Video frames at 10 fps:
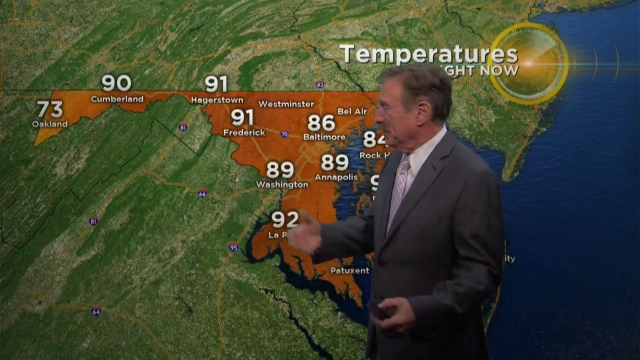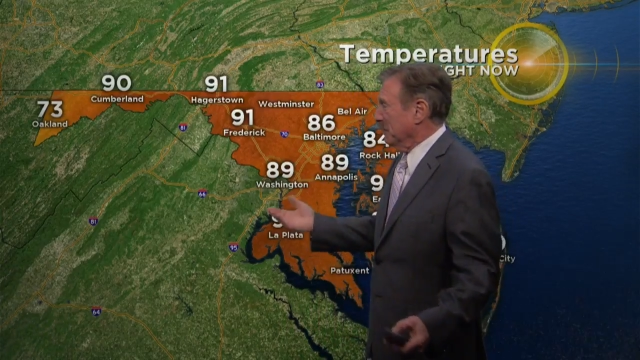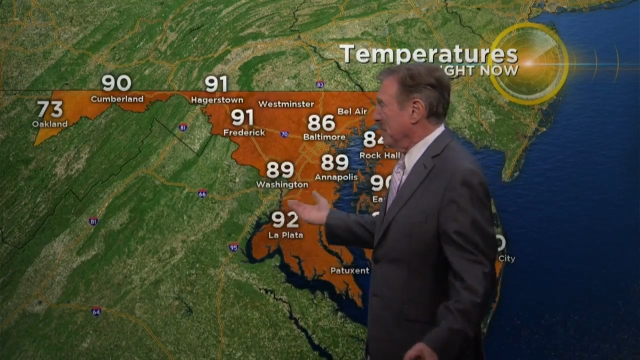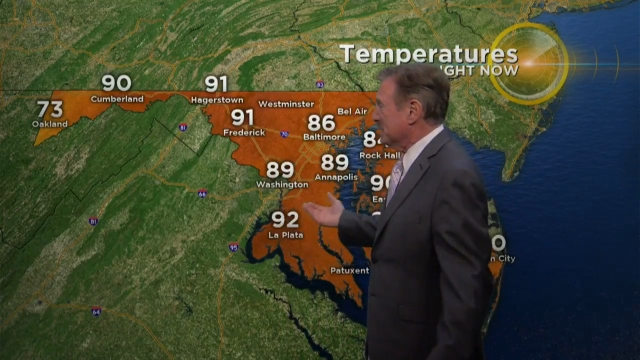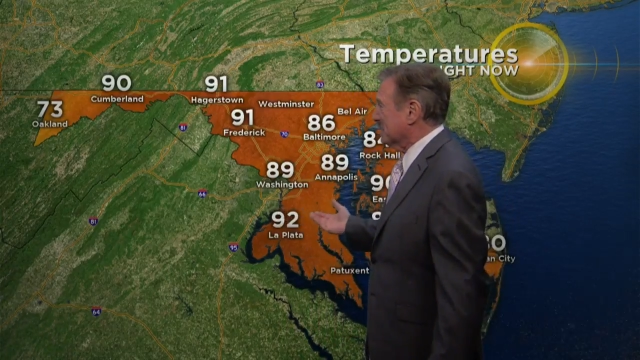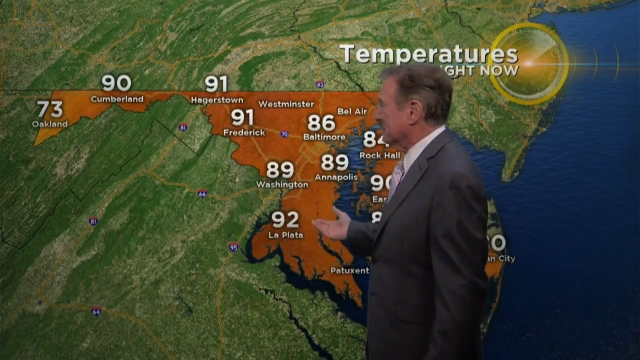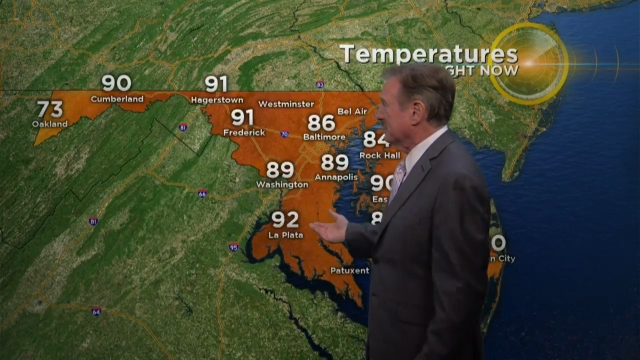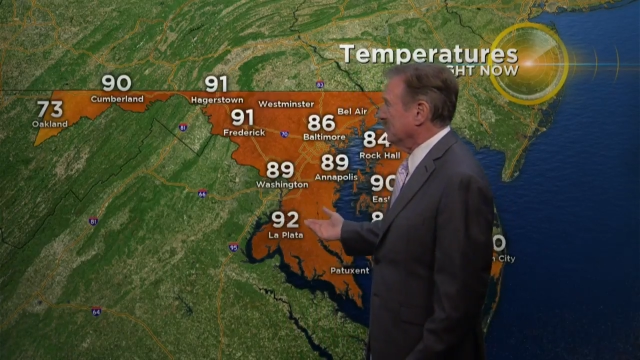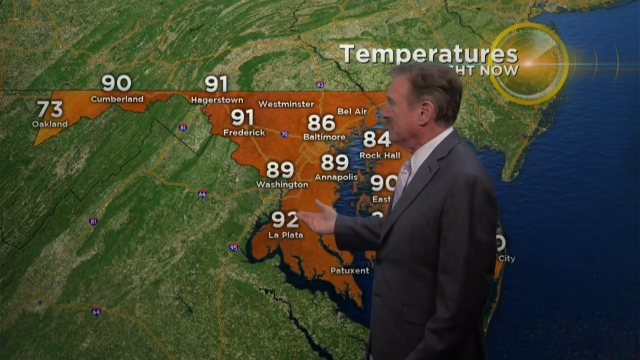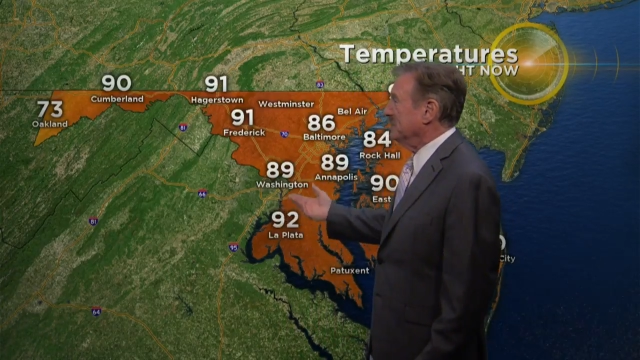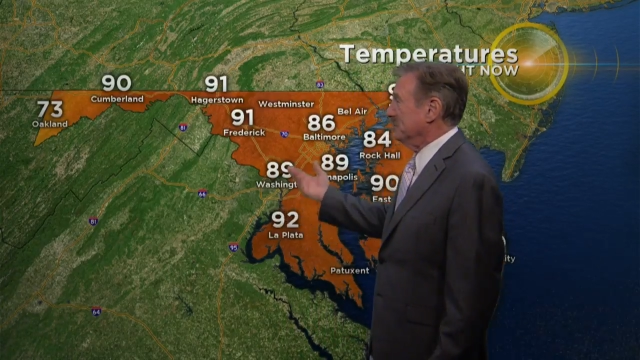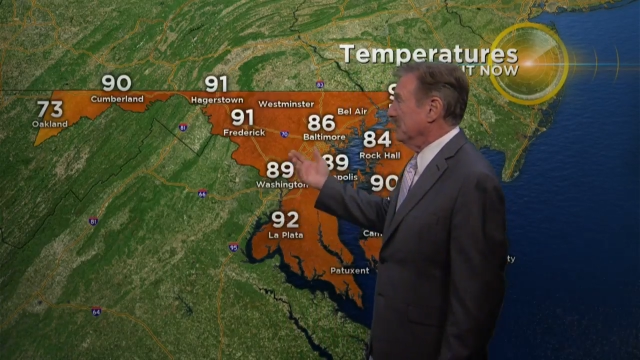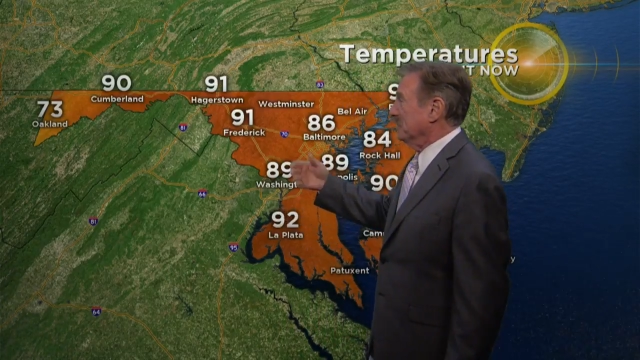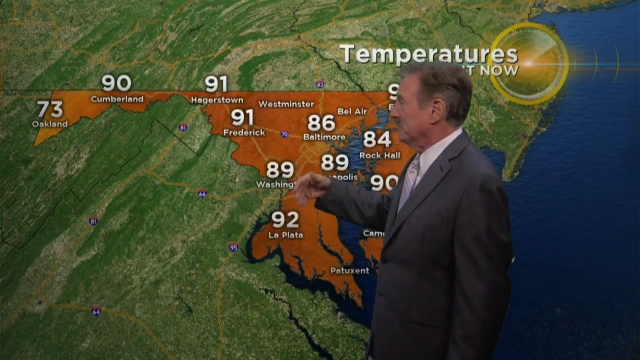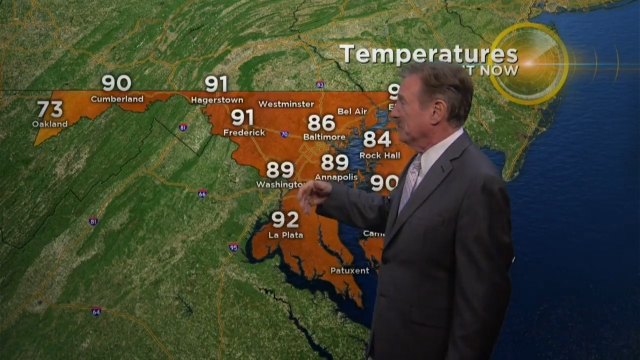for the rest of the,
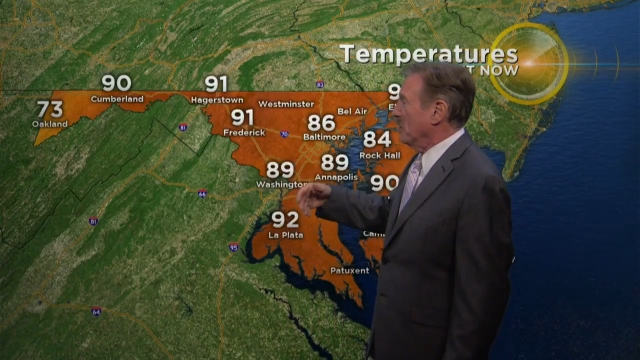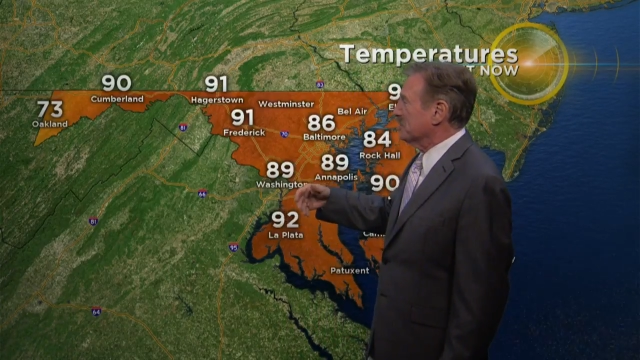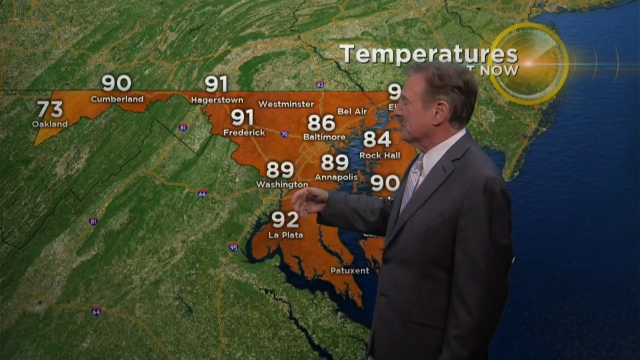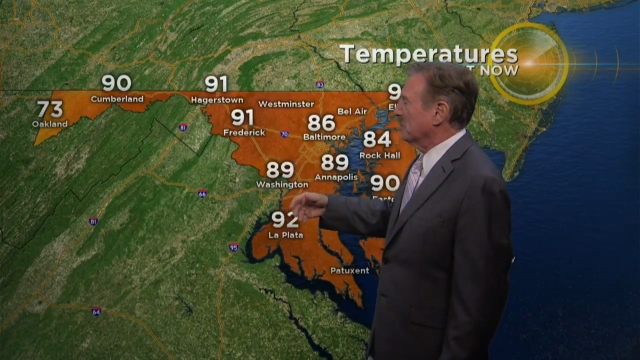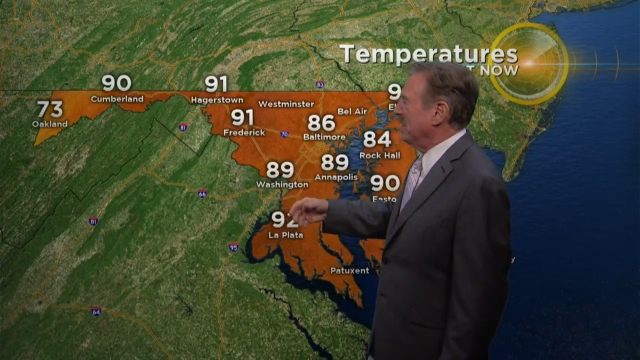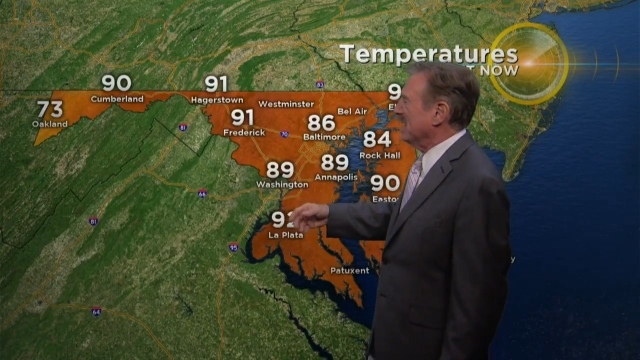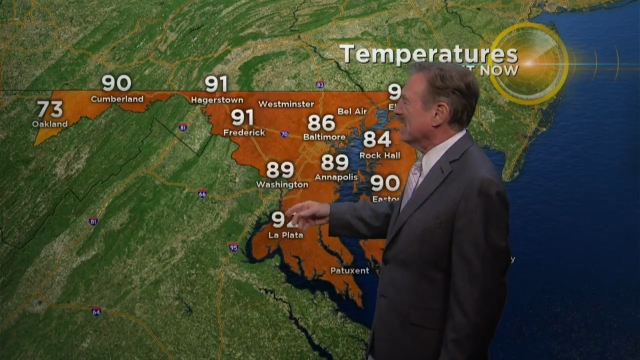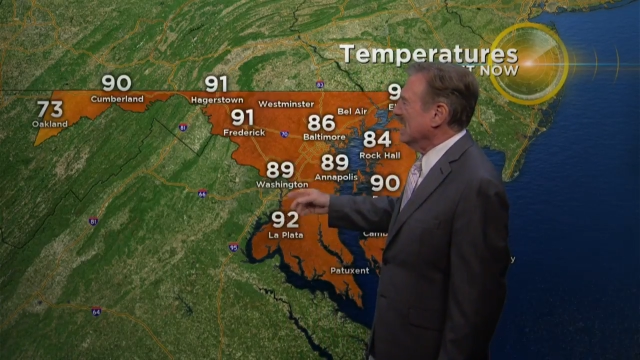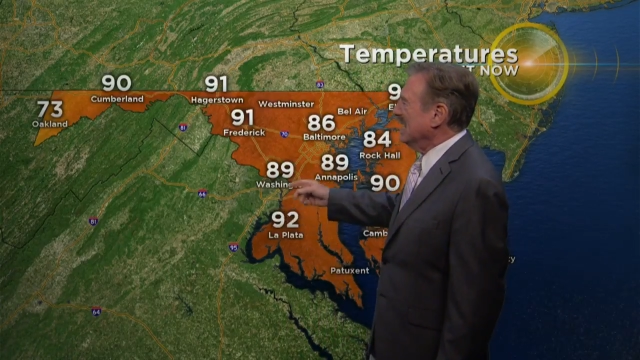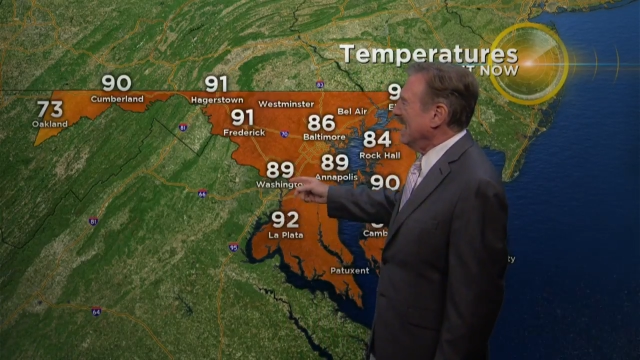really for most of the week.